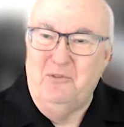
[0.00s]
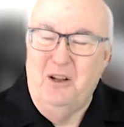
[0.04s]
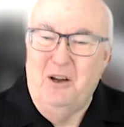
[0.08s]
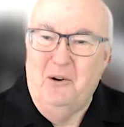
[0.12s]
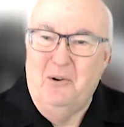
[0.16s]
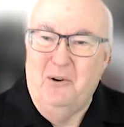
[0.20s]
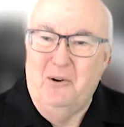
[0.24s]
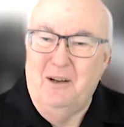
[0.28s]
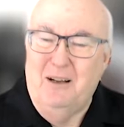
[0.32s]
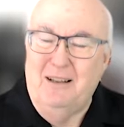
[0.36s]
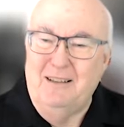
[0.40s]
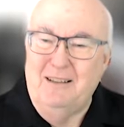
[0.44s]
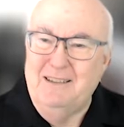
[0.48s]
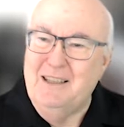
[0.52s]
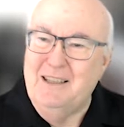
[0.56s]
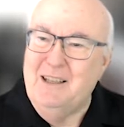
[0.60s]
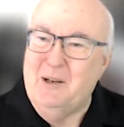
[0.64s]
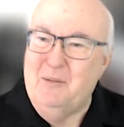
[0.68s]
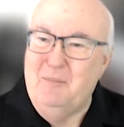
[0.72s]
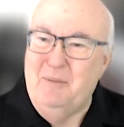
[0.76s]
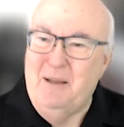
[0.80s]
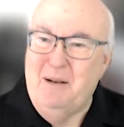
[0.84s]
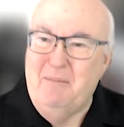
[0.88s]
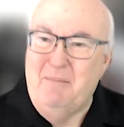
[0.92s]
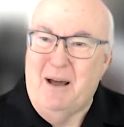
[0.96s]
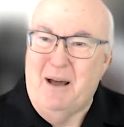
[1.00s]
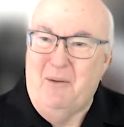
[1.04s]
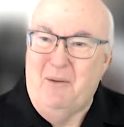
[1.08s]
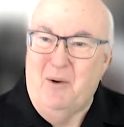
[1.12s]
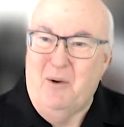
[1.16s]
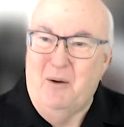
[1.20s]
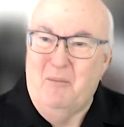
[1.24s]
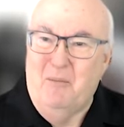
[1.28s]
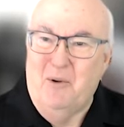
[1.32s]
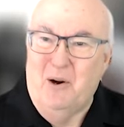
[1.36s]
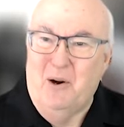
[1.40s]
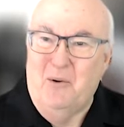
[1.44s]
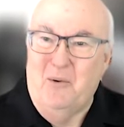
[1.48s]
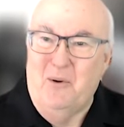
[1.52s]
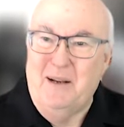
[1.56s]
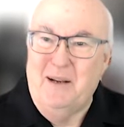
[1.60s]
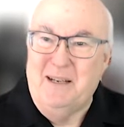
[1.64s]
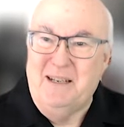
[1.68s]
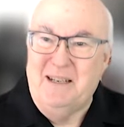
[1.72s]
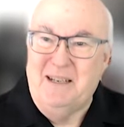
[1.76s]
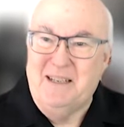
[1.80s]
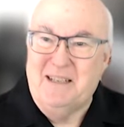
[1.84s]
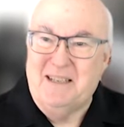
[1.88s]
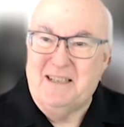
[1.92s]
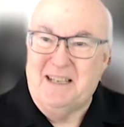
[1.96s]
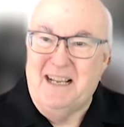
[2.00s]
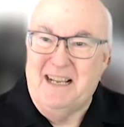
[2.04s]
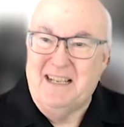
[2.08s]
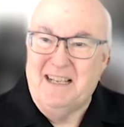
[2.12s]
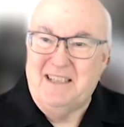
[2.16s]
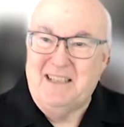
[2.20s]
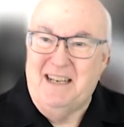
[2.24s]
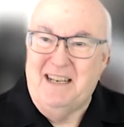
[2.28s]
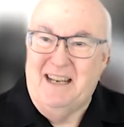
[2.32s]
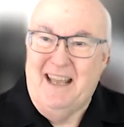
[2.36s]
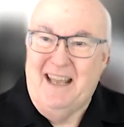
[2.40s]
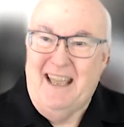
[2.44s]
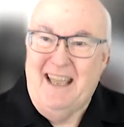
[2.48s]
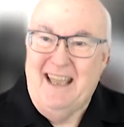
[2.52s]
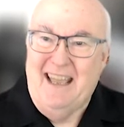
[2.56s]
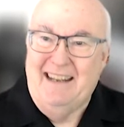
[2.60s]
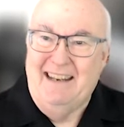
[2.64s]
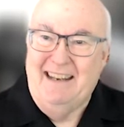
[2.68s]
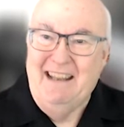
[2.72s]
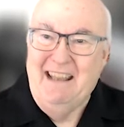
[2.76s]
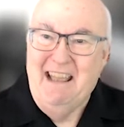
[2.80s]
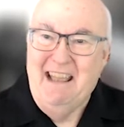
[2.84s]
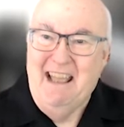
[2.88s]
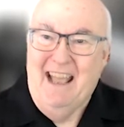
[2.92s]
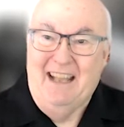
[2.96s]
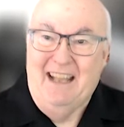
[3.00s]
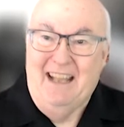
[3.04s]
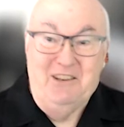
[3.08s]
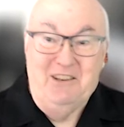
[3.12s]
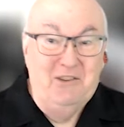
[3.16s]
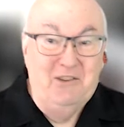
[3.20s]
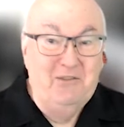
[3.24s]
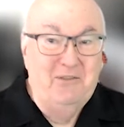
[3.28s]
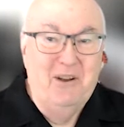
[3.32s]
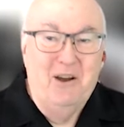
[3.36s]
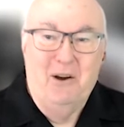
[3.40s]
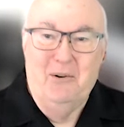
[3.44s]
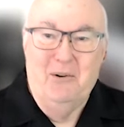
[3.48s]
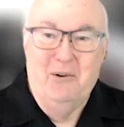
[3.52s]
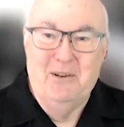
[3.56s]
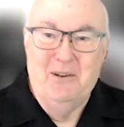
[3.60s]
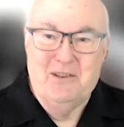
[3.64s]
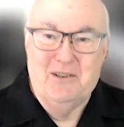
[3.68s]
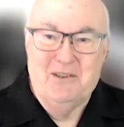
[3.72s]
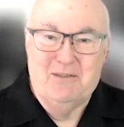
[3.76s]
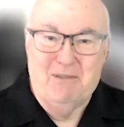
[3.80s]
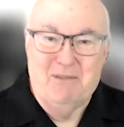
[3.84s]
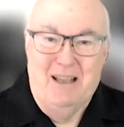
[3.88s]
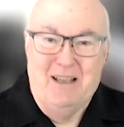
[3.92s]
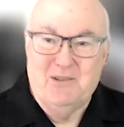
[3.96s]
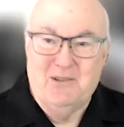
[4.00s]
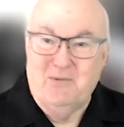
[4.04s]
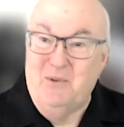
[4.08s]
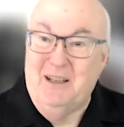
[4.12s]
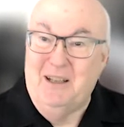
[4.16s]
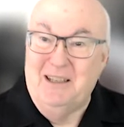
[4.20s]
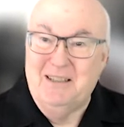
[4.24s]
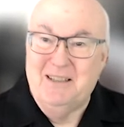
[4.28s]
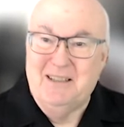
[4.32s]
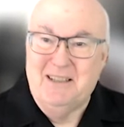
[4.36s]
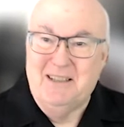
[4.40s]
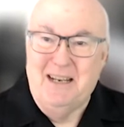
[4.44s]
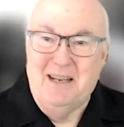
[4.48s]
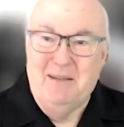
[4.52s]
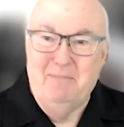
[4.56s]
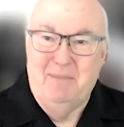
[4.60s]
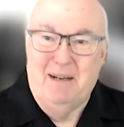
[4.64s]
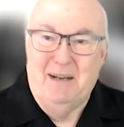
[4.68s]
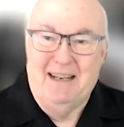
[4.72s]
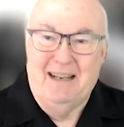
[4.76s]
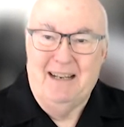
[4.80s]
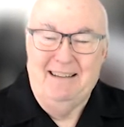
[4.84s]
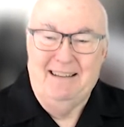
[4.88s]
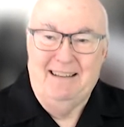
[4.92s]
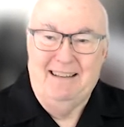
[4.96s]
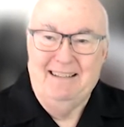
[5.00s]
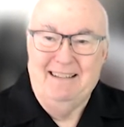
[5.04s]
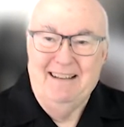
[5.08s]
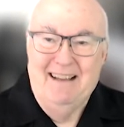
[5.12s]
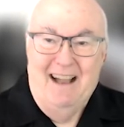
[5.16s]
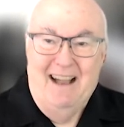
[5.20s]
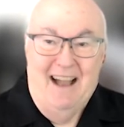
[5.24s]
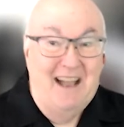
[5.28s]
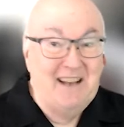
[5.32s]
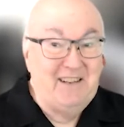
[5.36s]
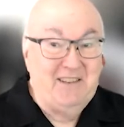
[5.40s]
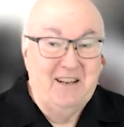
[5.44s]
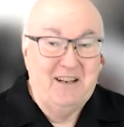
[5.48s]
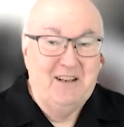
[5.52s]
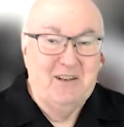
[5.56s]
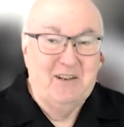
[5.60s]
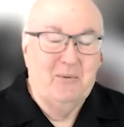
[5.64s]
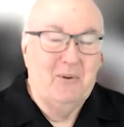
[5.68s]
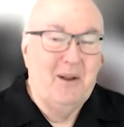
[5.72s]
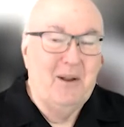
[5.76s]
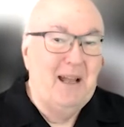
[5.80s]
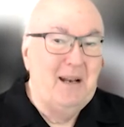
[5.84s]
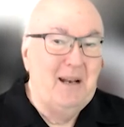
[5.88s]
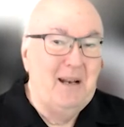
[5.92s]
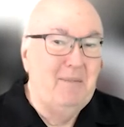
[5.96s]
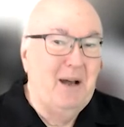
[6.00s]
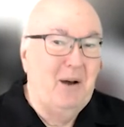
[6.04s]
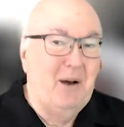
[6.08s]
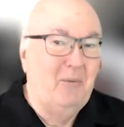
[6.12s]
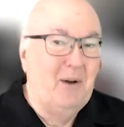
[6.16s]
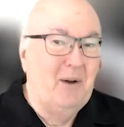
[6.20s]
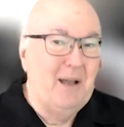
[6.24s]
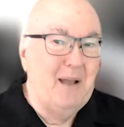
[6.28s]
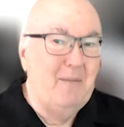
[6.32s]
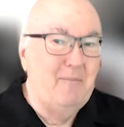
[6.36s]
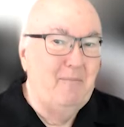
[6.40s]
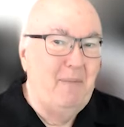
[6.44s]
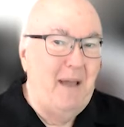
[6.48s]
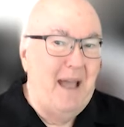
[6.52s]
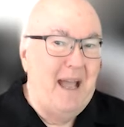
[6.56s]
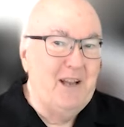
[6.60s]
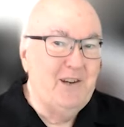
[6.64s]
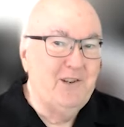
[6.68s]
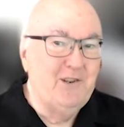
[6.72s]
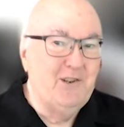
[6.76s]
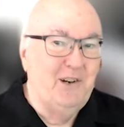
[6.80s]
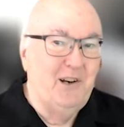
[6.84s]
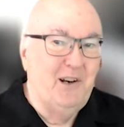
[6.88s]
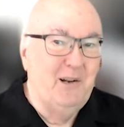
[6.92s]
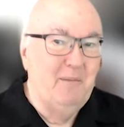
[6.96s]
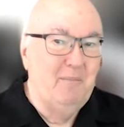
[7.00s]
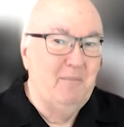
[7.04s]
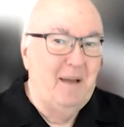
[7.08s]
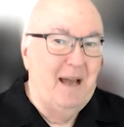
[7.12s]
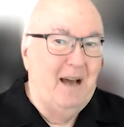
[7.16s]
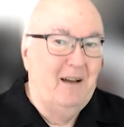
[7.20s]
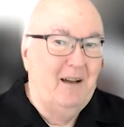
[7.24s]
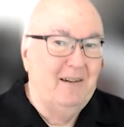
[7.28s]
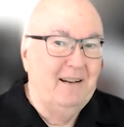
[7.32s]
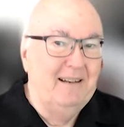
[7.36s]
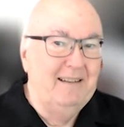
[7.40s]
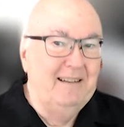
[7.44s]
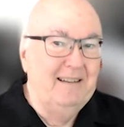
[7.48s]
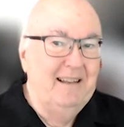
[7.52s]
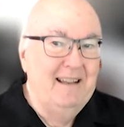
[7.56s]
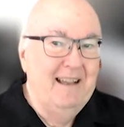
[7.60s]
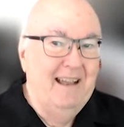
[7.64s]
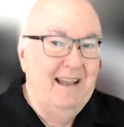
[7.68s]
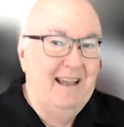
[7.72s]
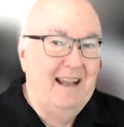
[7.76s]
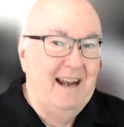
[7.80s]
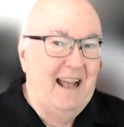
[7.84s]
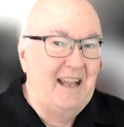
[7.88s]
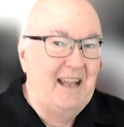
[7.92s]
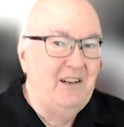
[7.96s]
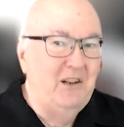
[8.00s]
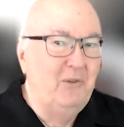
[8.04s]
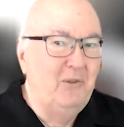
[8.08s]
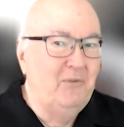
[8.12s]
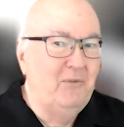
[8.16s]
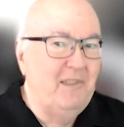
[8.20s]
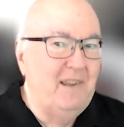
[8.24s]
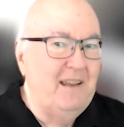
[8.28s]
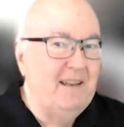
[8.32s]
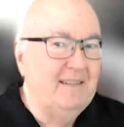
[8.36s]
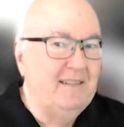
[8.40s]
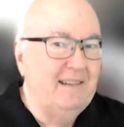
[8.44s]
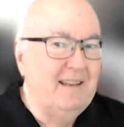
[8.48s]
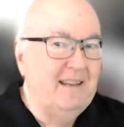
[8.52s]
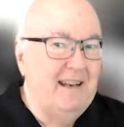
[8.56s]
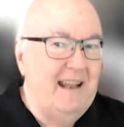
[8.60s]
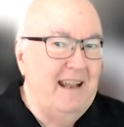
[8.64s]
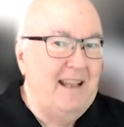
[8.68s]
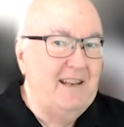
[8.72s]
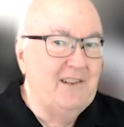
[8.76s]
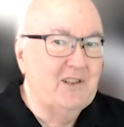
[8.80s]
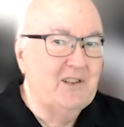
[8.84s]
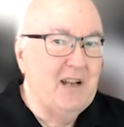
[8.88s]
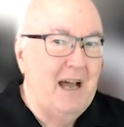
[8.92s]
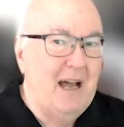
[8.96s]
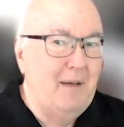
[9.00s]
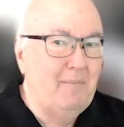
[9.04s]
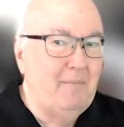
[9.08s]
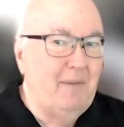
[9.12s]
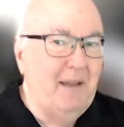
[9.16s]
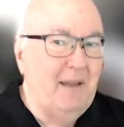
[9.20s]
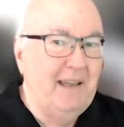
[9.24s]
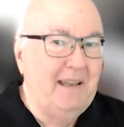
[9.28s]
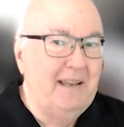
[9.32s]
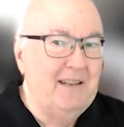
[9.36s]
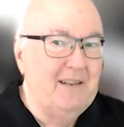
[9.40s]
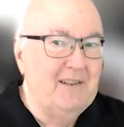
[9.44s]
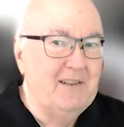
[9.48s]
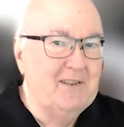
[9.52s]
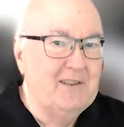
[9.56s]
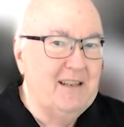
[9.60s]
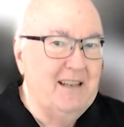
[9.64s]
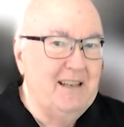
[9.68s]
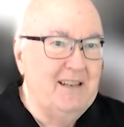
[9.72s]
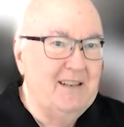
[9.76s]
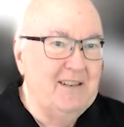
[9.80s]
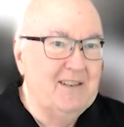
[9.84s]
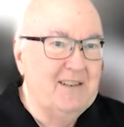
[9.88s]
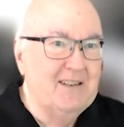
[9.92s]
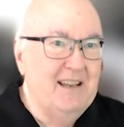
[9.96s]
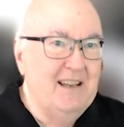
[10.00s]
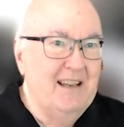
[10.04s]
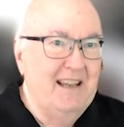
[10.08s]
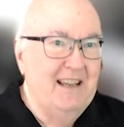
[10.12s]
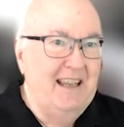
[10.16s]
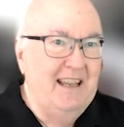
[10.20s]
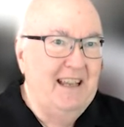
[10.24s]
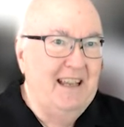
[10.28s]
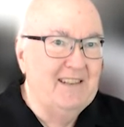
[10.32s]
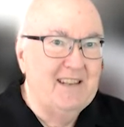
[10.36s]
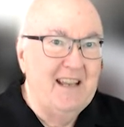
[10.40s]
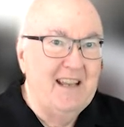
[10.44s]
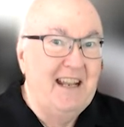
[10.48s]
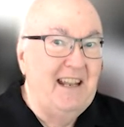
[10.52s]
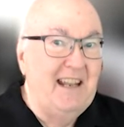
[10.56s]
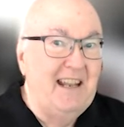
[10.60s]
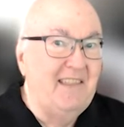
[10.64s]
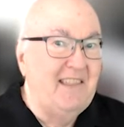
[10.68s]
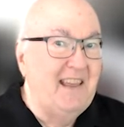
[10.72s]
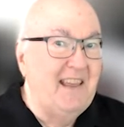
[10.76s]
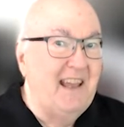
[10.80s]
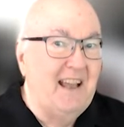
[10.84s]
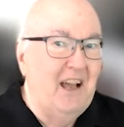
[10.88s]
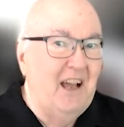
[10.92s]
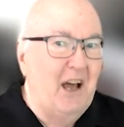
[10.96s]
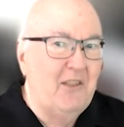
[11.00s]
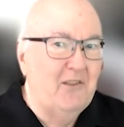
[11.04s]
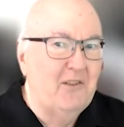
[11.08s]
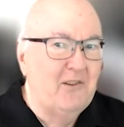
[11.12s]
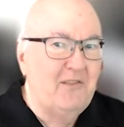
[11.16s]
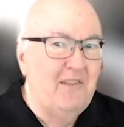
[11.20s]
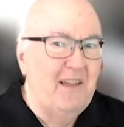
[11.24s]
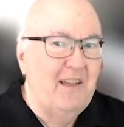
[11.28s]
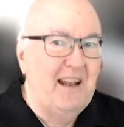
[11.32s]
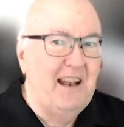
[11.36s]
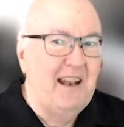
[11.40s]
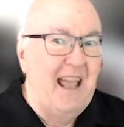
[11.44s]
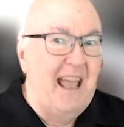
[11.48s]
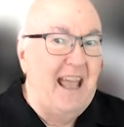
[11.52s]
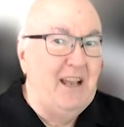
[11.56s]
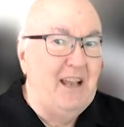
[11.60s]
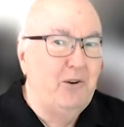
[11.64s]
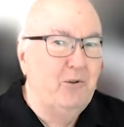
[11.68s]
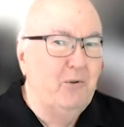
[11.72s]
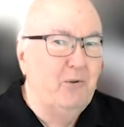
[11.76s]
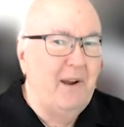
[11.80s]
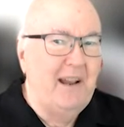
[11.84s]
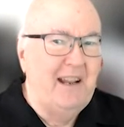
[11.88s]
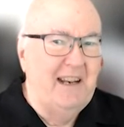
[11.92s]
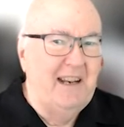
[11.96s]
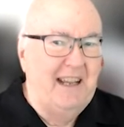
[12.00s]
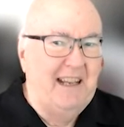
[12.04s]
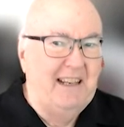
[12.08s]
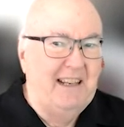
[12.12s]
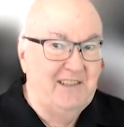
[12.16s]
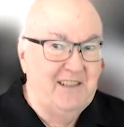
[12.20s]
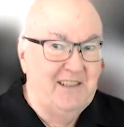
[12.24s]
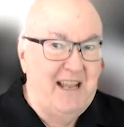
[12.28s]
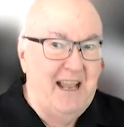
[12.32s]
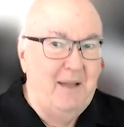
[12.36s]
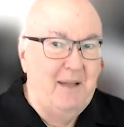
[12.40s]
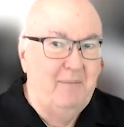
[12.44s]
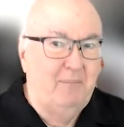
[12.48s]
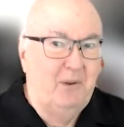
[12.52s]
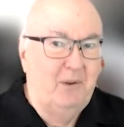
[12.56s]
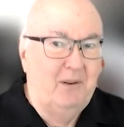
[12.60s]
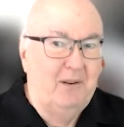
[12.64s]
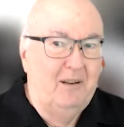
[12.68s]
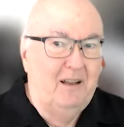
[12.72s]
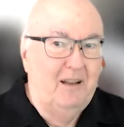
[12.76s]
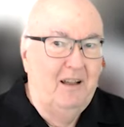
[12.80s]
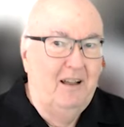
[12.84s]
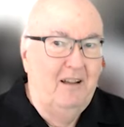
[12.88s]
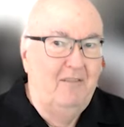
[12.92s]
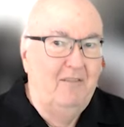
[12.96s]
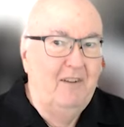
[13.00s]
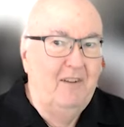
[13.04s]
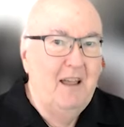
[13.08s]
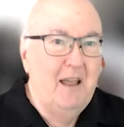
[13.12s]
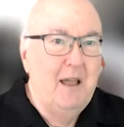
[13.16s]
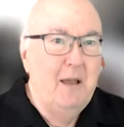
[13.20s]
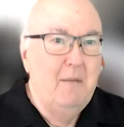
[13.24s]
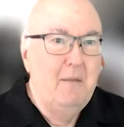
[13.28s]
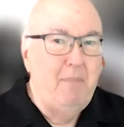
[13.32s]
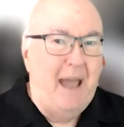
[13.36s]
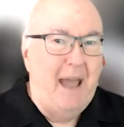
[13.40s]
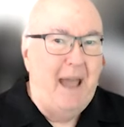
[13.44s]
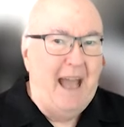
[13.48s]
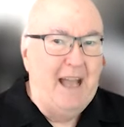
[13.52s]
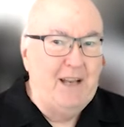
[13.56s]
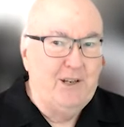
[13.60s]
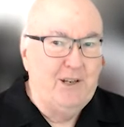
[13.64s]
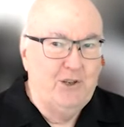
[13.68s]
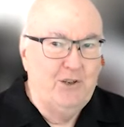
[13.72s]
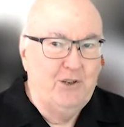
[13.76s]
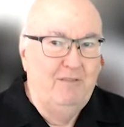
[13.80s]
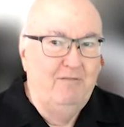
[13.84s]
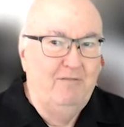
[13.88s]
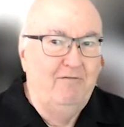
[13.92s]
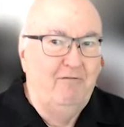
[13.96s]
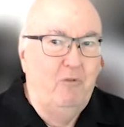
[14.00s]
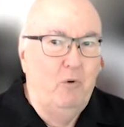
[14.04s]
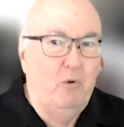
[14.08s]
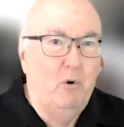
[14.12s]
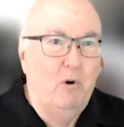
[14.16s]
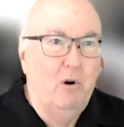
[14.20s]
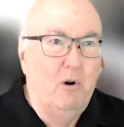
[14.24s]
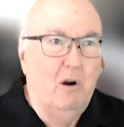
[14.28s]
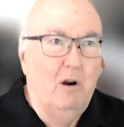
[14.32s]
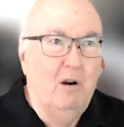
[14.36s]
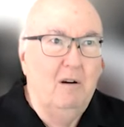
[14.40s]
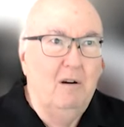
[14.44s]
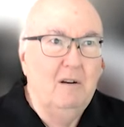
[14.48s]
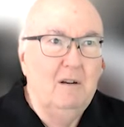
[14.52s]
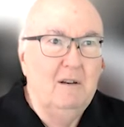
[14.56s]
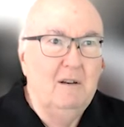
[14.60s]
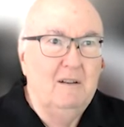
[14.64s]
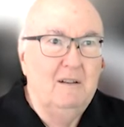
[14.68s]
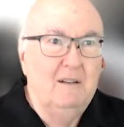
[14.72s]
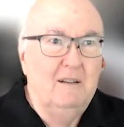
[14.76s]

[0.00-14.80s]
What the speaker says: know a little bit about what we're going to discuss today, and you know as well as anybody that I tend to write about what I'm passionate about, and I don't think today's topic is anything other than a great example of passion for